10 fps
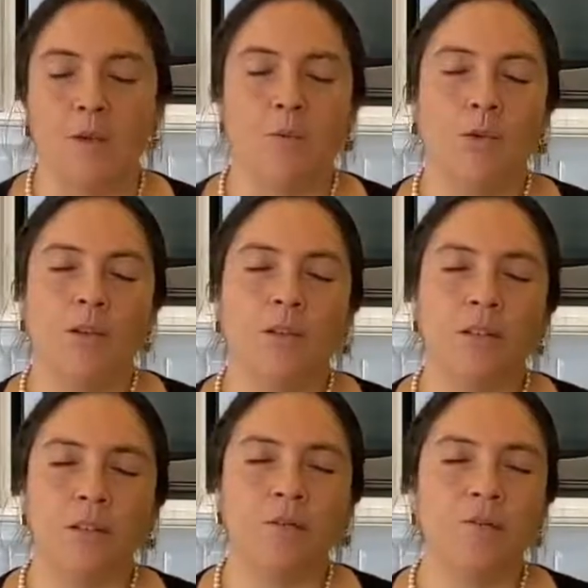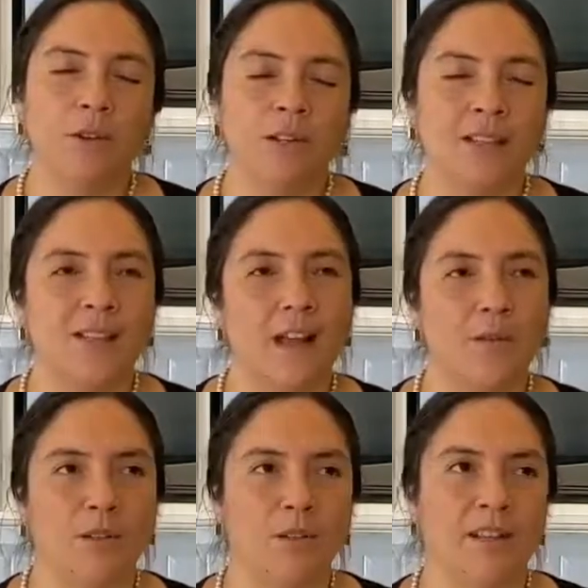We're looking for a
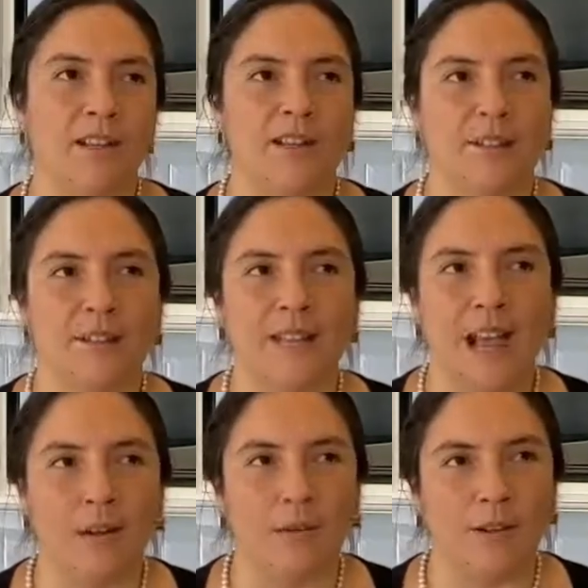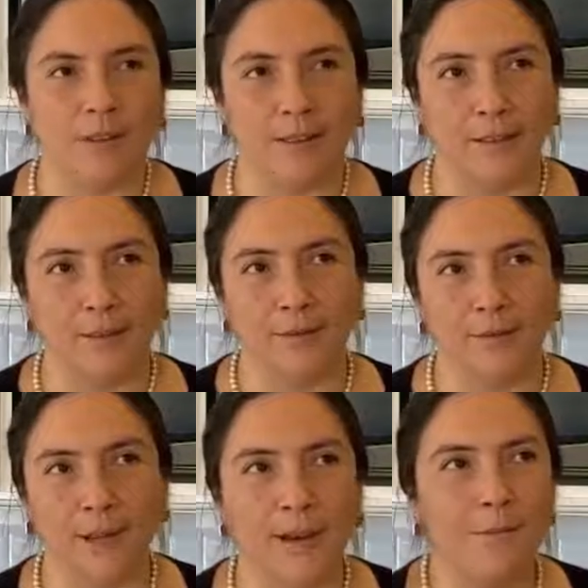sourdough that it's sour, that the
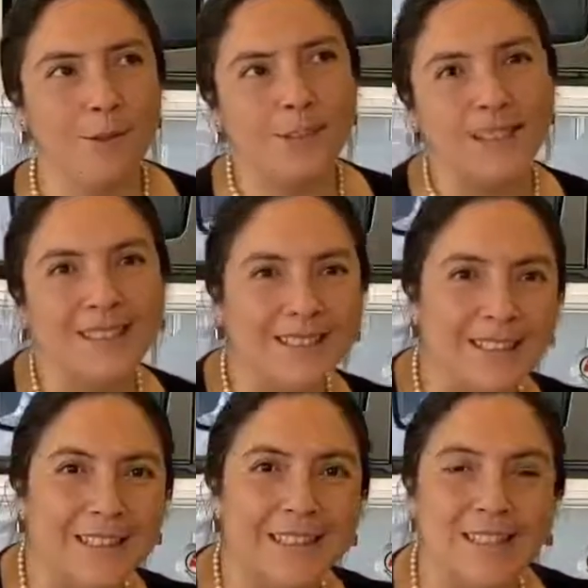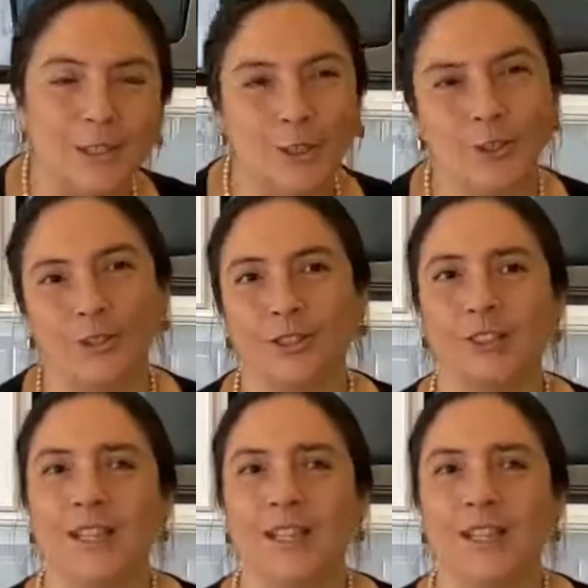flavor tastes delicious.